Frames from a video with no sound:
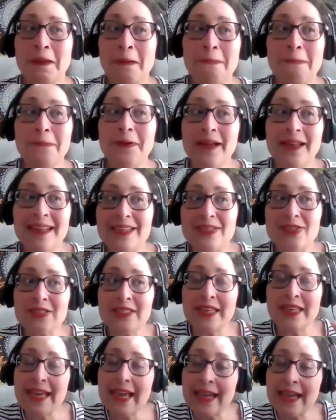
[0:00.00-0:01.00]
But
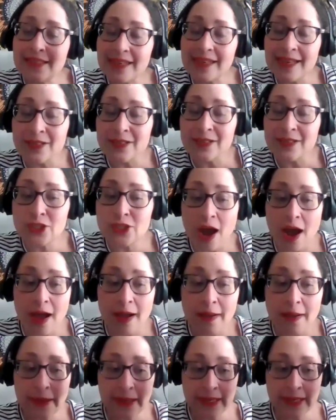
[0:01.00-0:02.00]
he gets in his
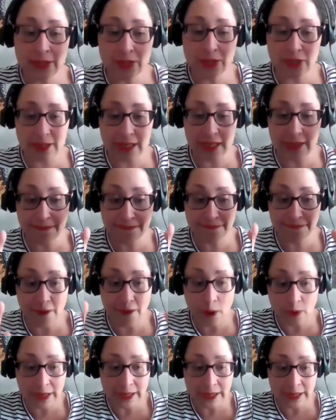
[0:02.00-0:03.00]
job and he
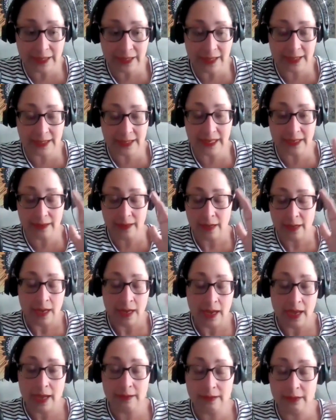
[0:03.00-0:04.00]
focuses, and
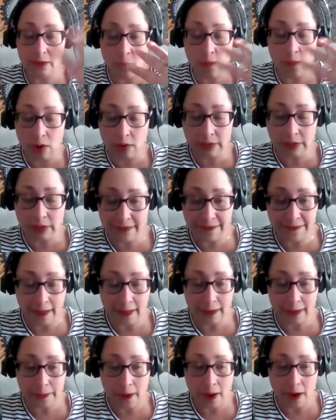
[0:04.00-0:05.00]
the world can
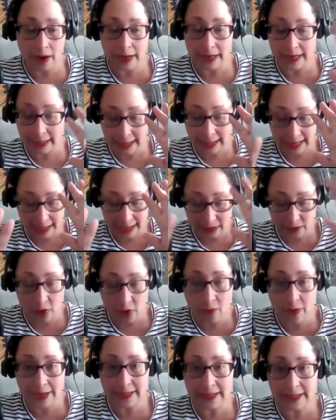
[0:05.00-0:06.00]
fall apart and he has
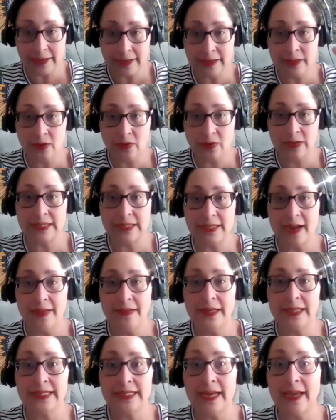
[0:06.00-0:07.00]
no idea until he's done. And
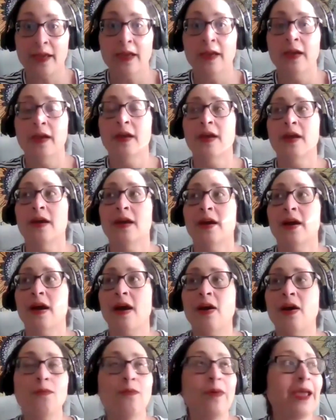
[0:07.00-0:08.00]
he's like,
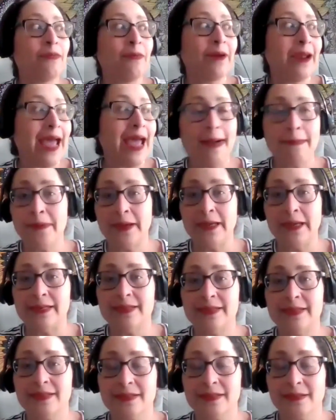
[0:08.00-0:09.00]
oh wait, what happened?
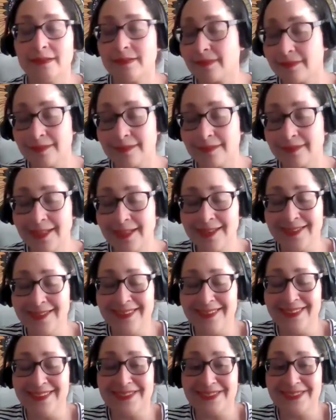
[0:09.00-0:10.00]

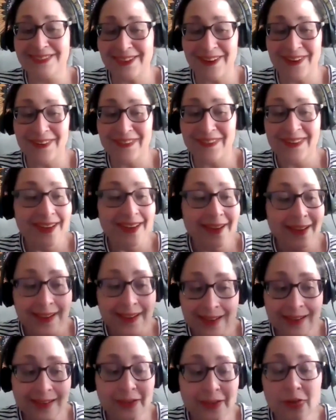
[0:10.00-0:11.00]
So
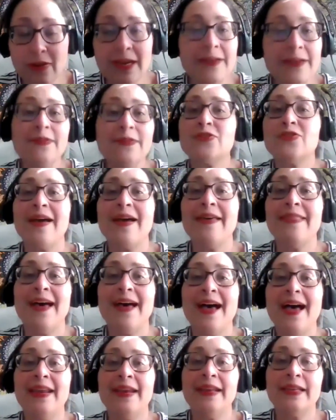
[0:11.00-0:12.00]
you could even try
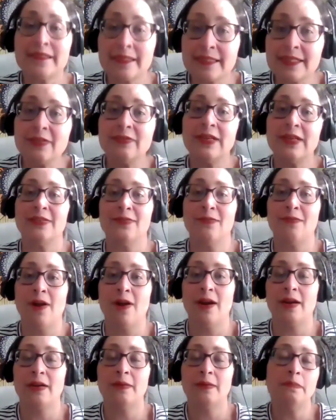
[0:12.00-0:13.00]
that and it still doesn't
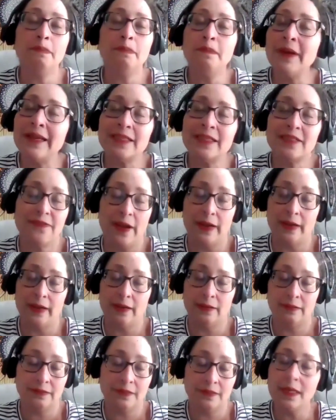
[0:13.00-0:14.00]
work, but it's fine.
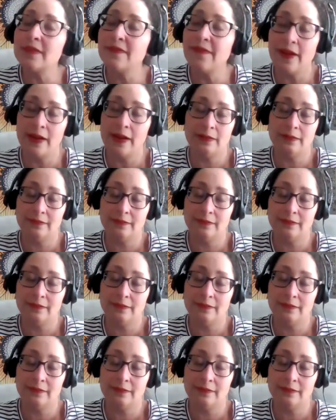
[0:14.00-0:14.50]
It's fine.